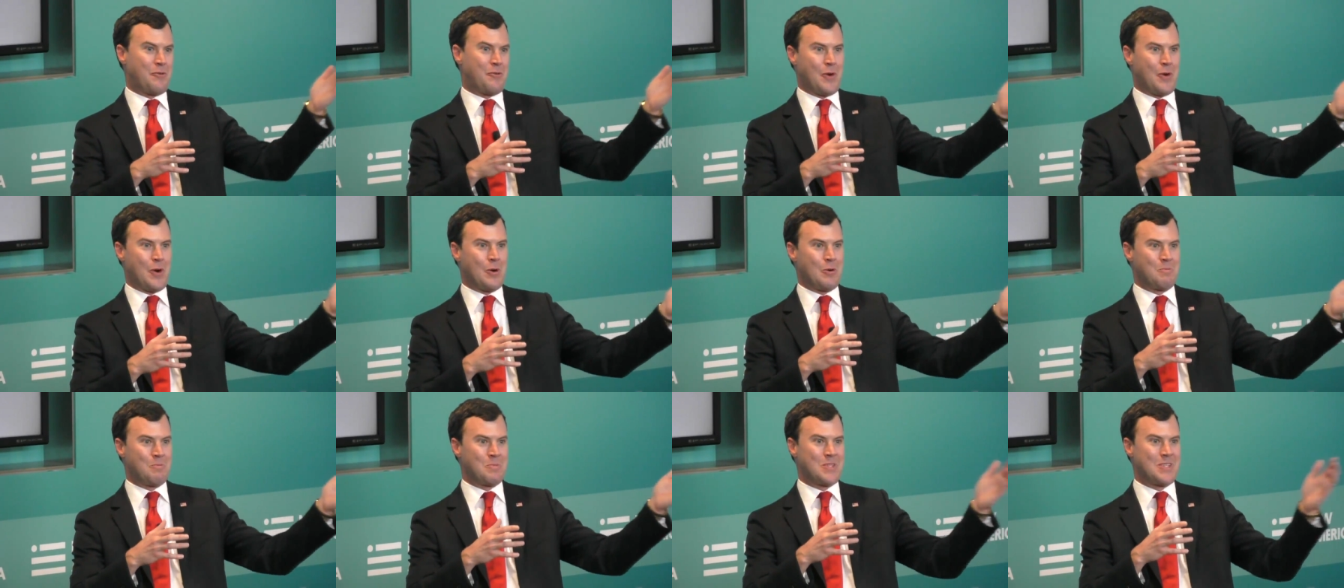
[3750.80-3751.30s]

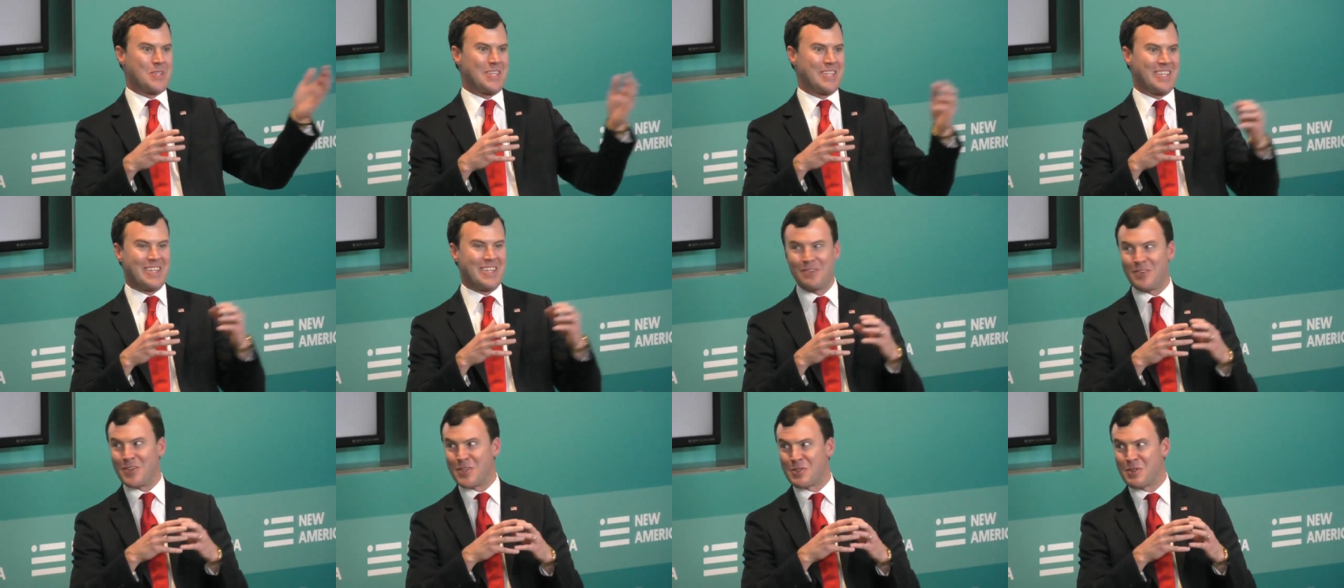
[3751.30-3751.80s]
affirms
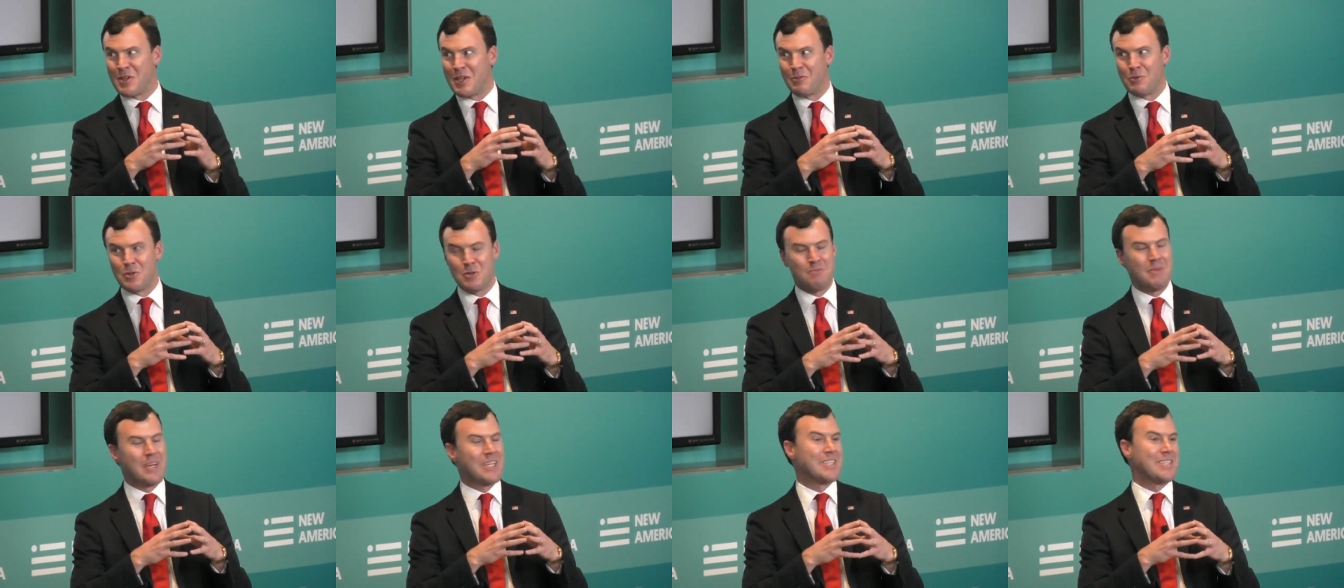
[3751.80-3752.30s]
that it was, it
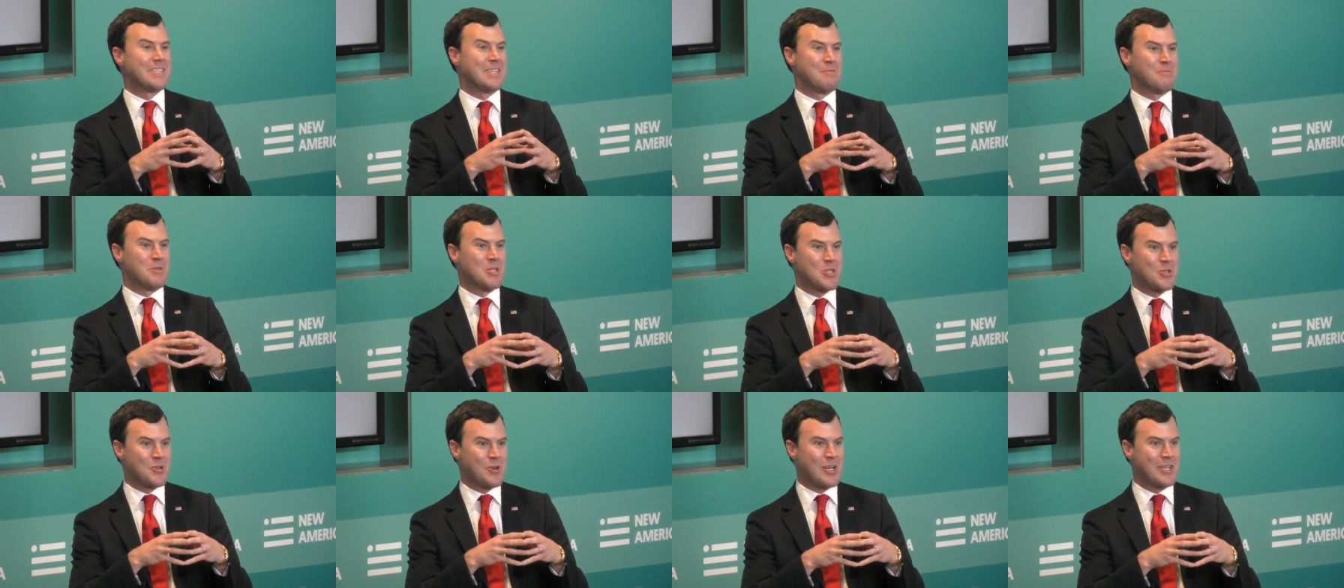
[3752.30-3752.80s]
was meant to
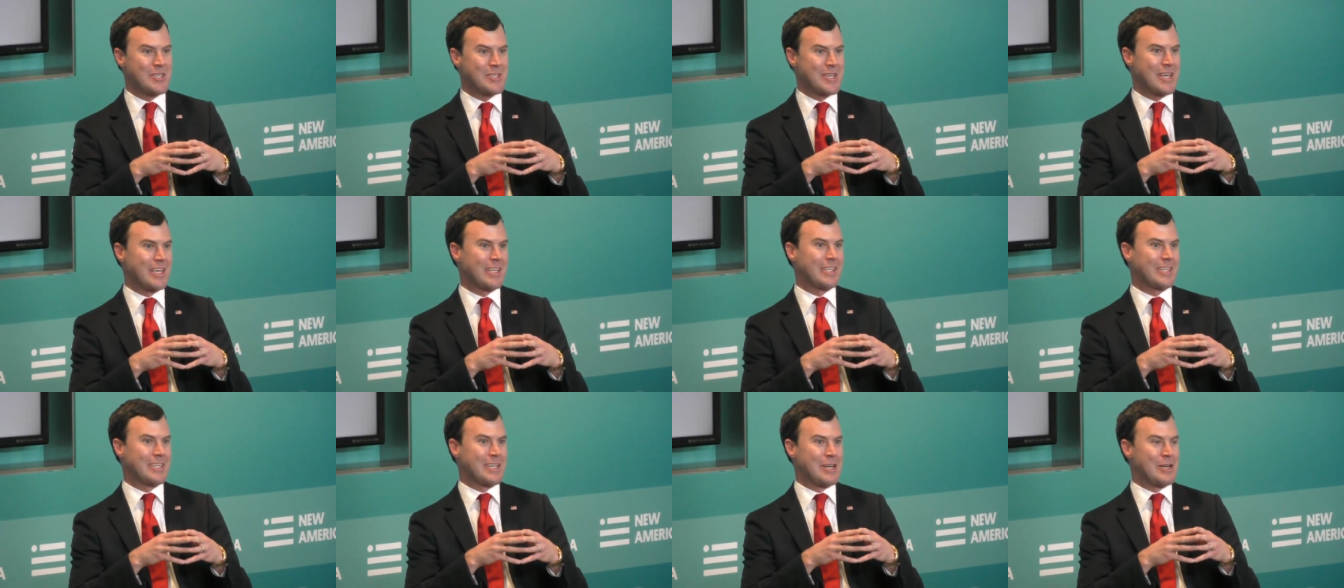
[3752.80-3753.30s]
demonstrate
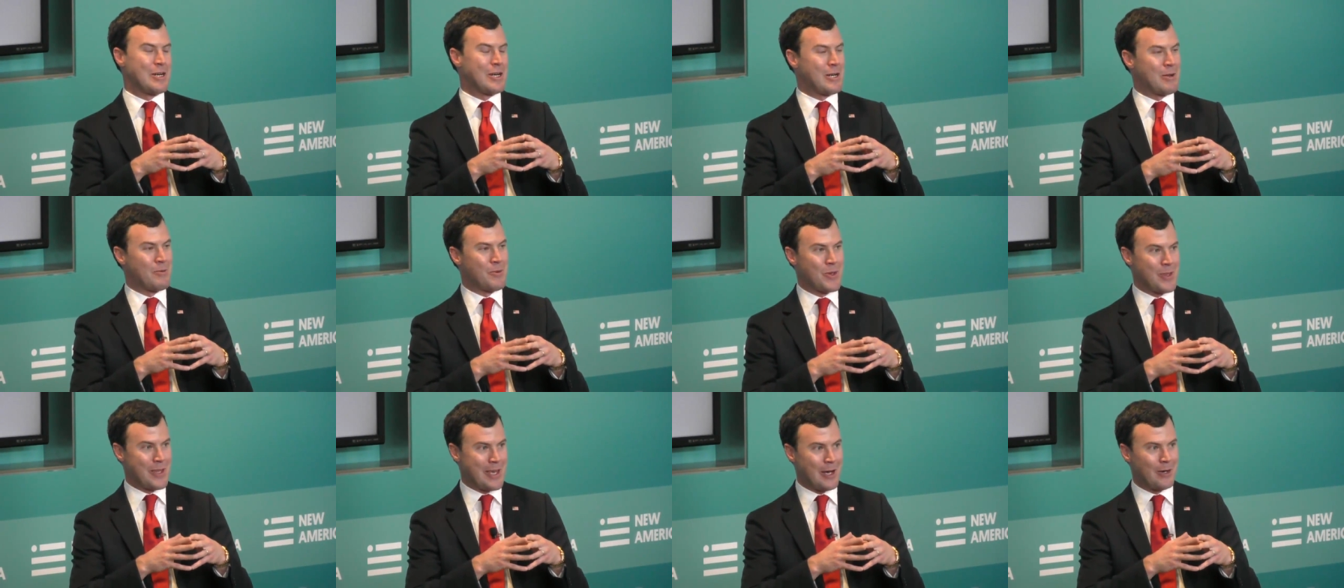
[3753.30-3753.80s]

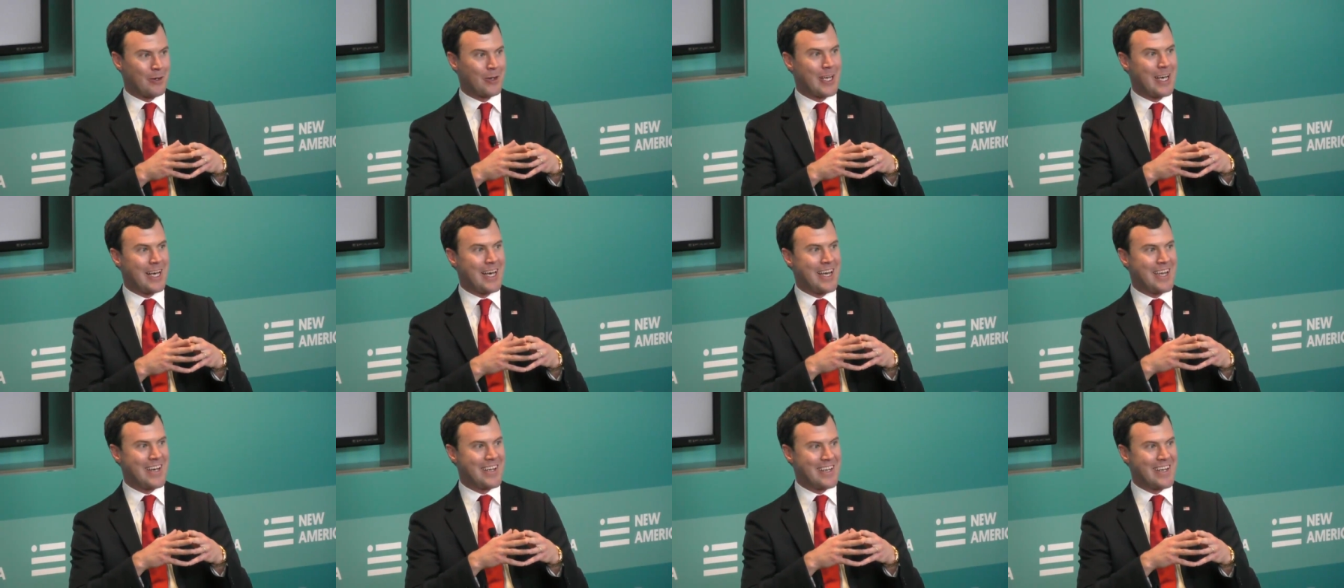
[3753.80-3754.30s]
solidarity with Al
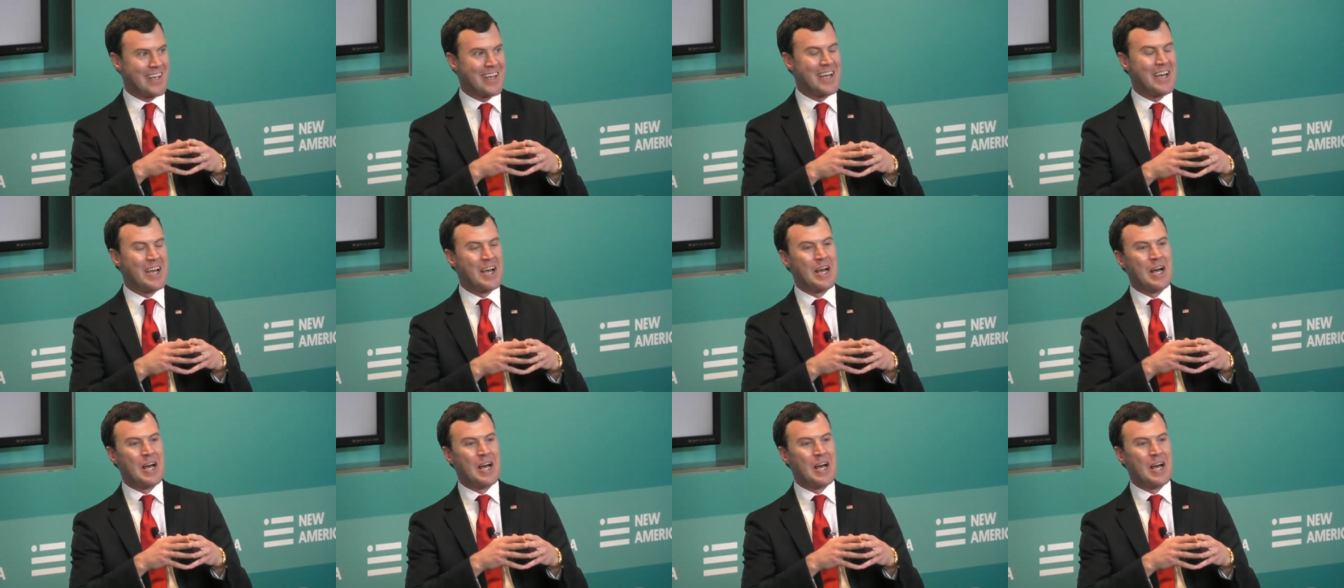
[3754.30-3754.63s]
Qaeda.